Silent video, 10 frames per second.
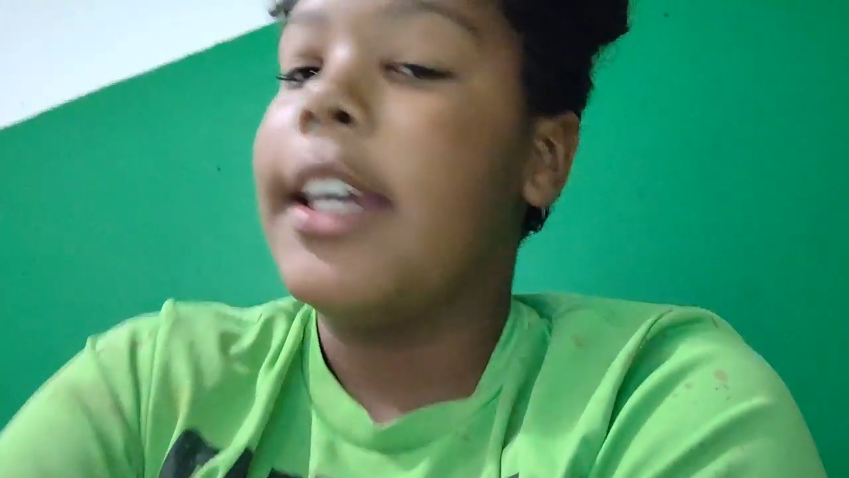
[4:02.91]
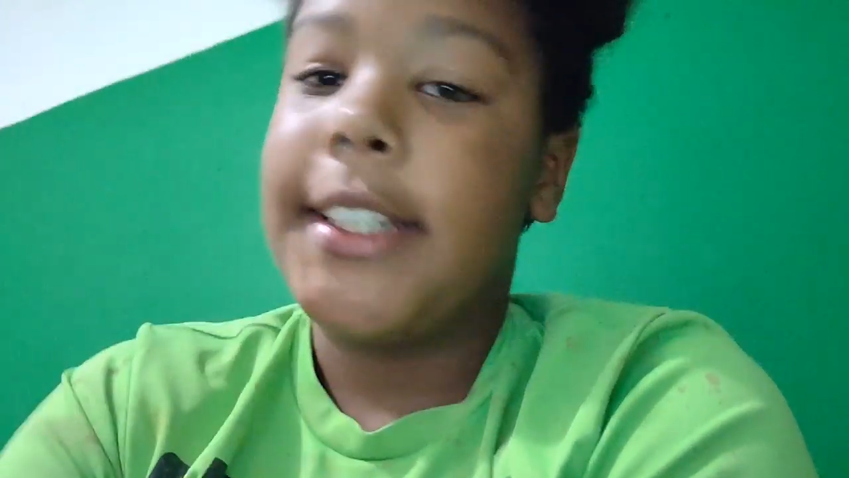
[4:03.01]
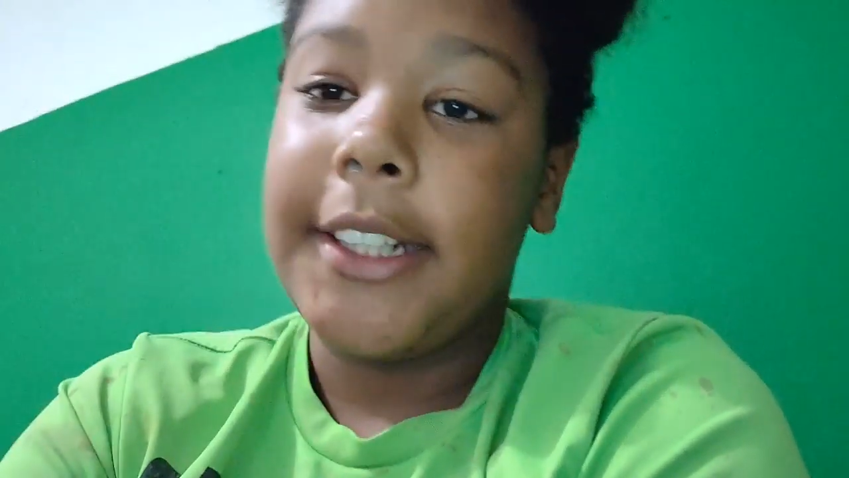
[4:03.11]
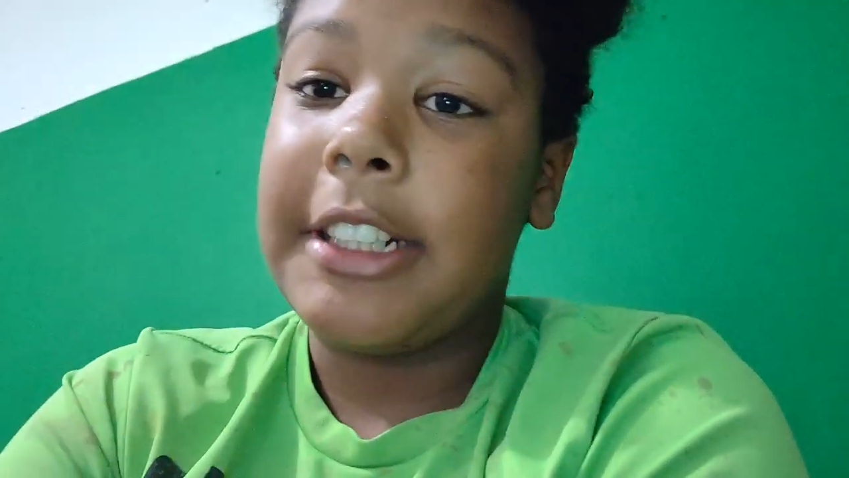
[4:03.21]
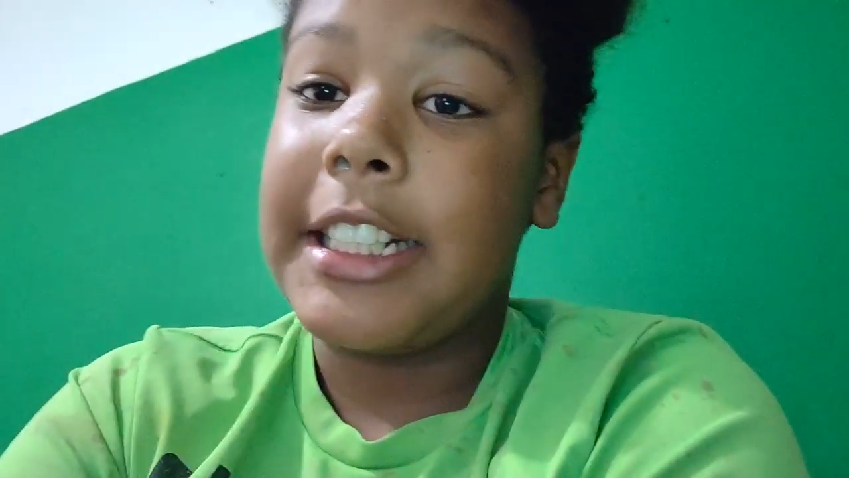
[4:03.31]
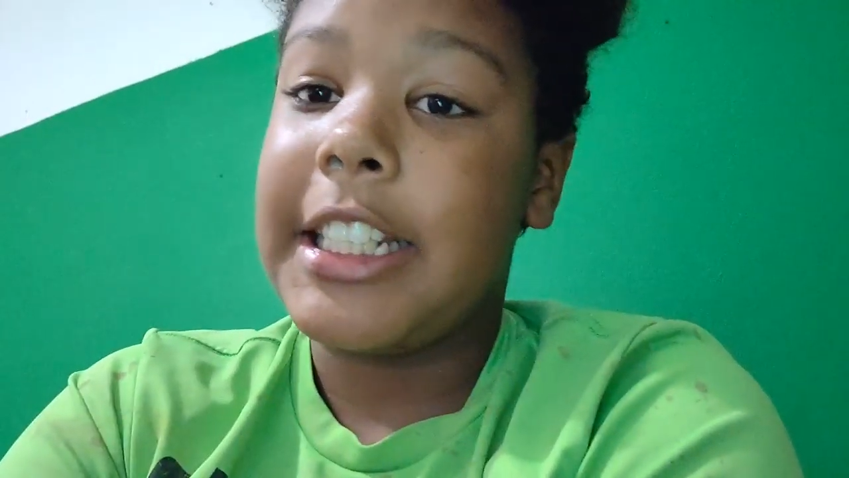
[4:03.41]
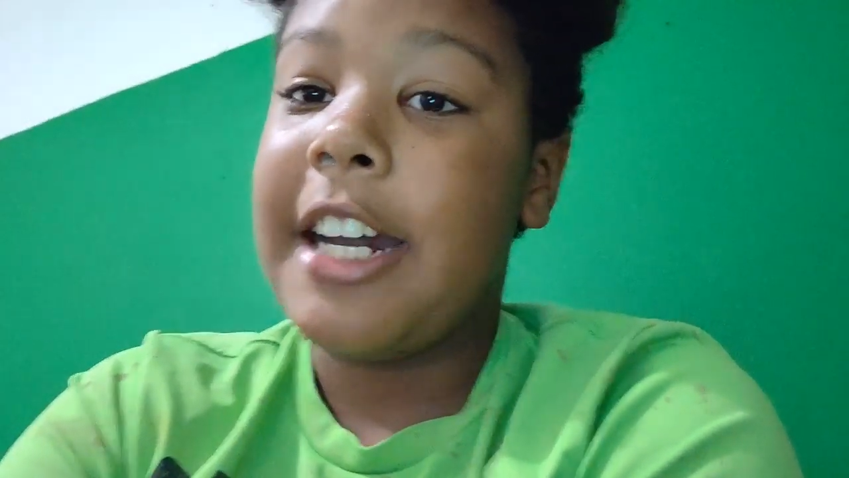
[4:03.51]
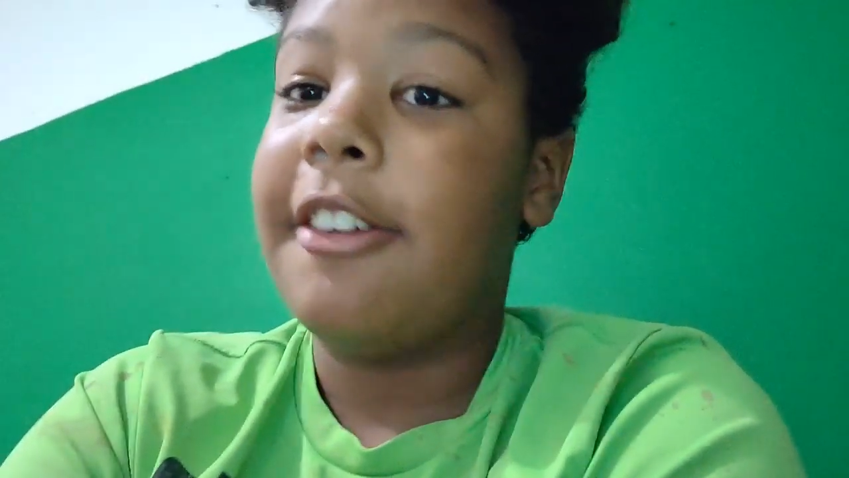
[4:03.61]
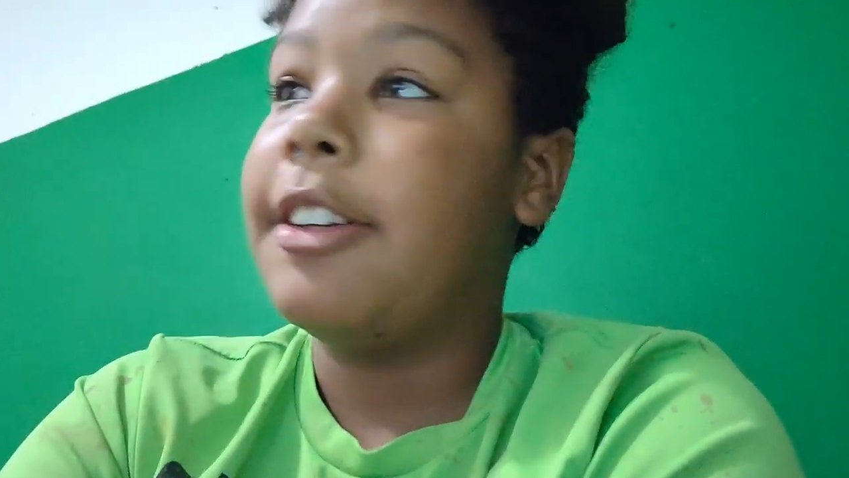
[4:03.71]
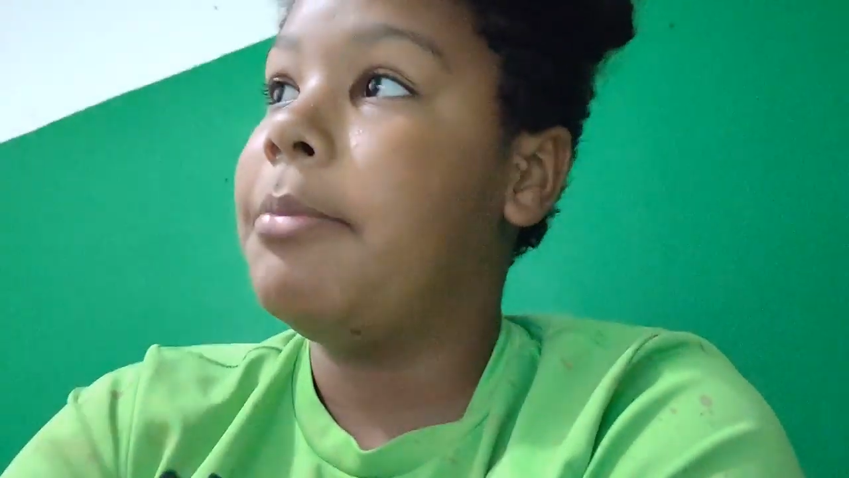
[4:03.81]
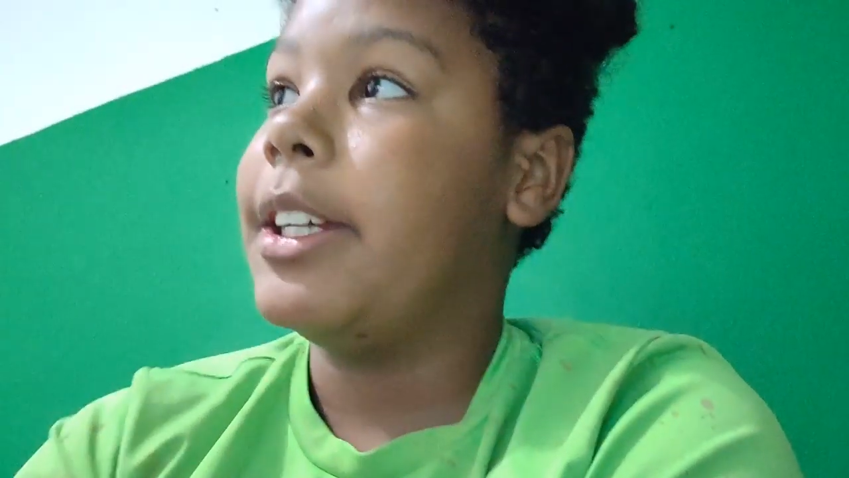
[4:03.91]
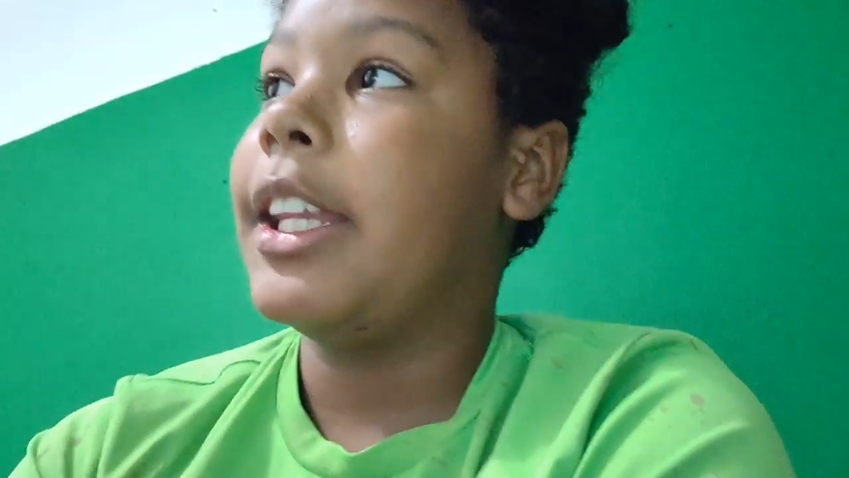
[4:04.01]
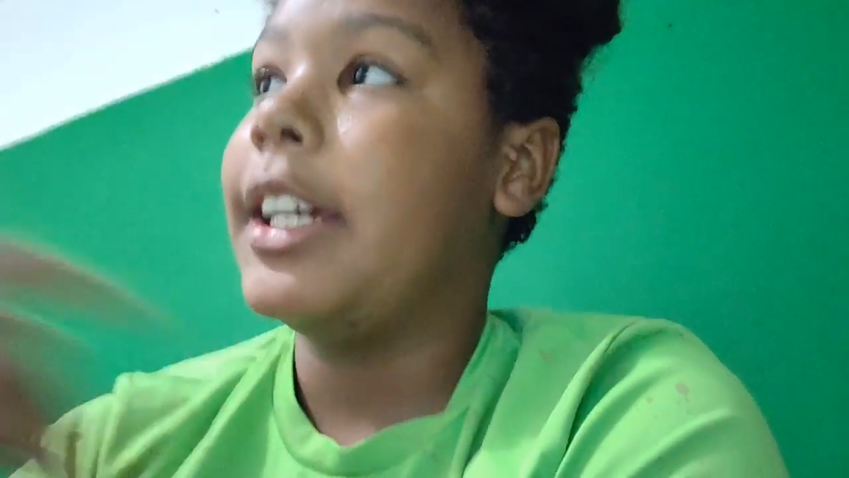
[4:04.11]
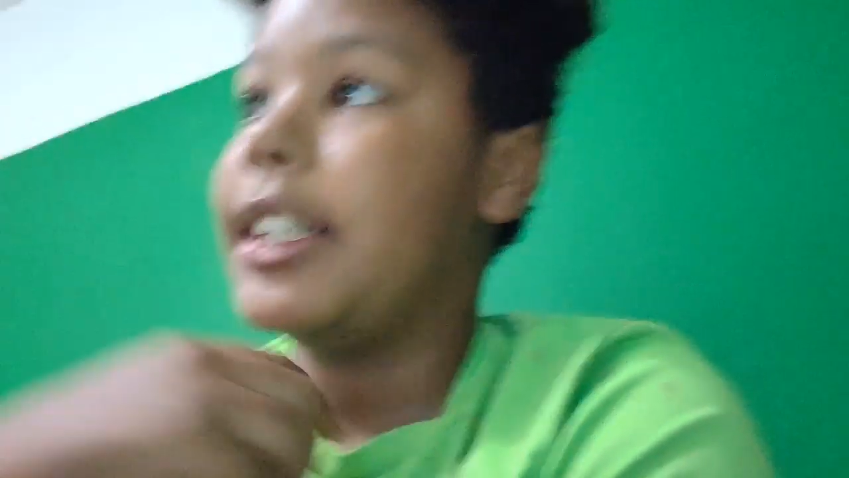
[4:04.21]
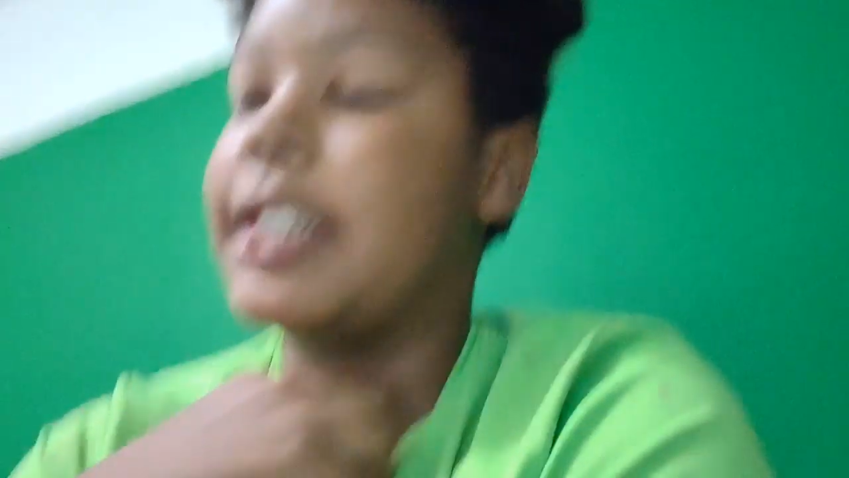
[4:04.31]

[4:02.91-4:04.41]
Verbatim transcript: Yes, I took a shower, but like